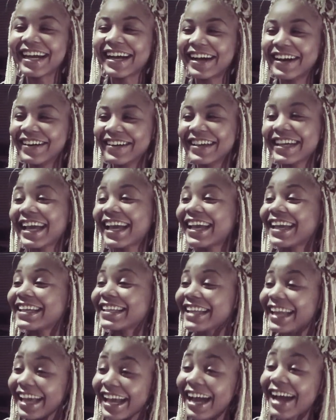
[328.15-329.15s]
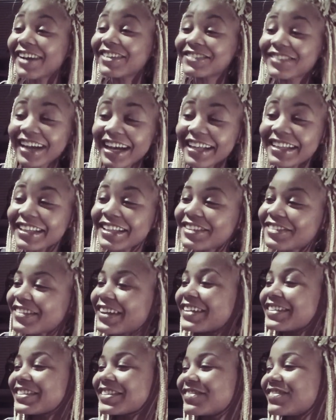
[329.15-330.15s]
okay, like I finally
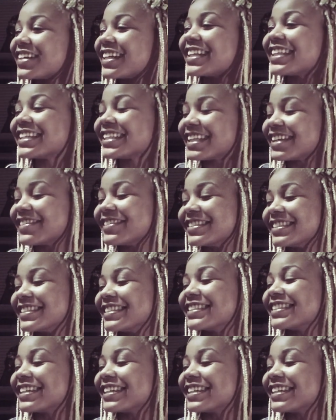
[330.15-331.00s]
found somebody that was